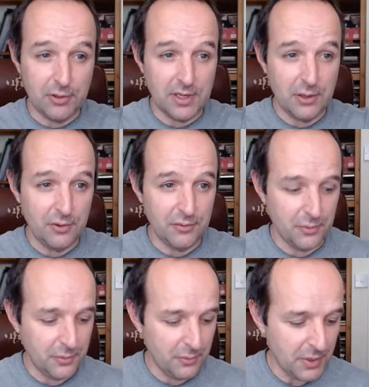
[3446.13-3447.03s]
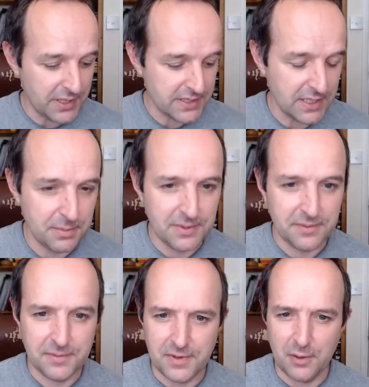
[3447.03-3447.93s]
on go over with brown tape.
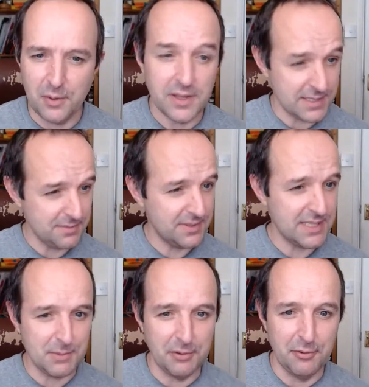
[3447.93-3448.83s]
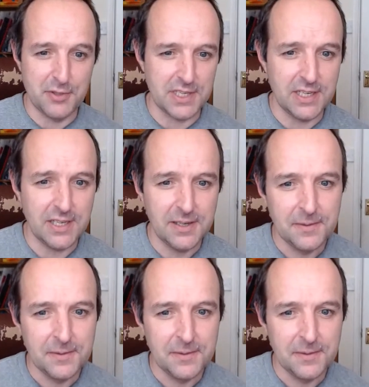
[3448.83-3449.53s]
That's my routine.